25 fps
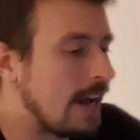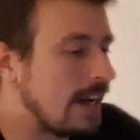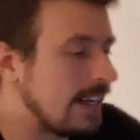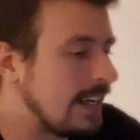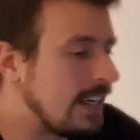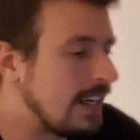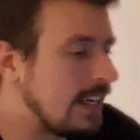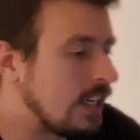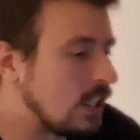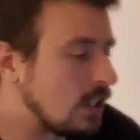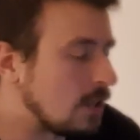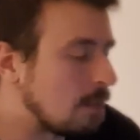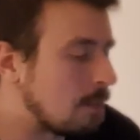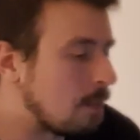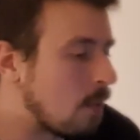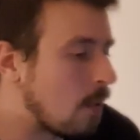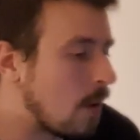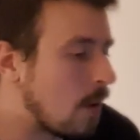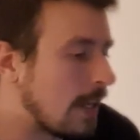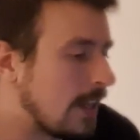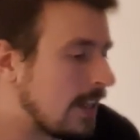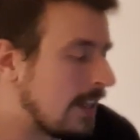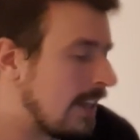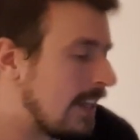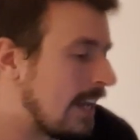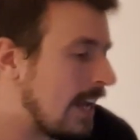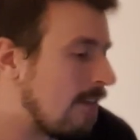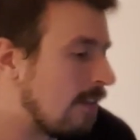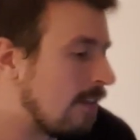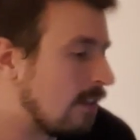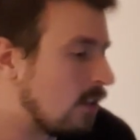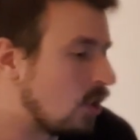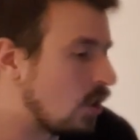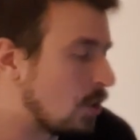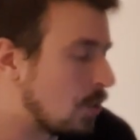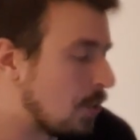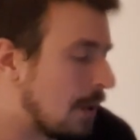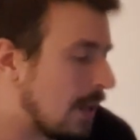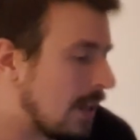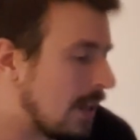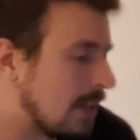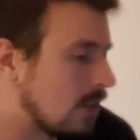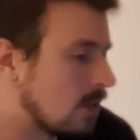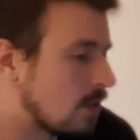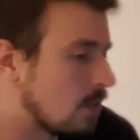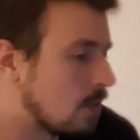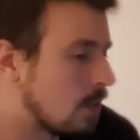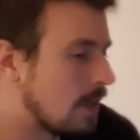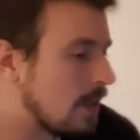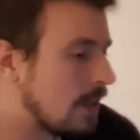each point that they have a choice
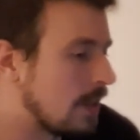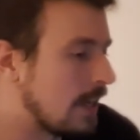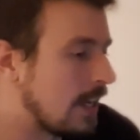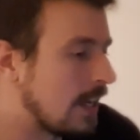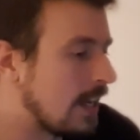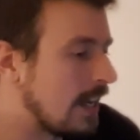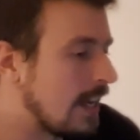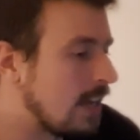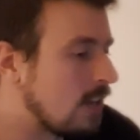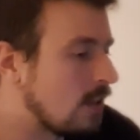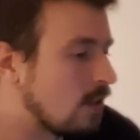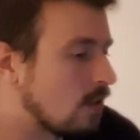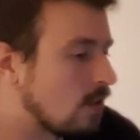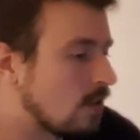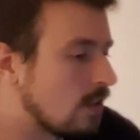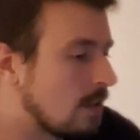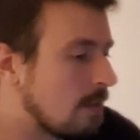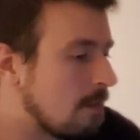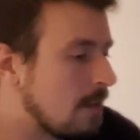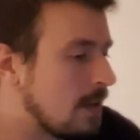or where they can enter something,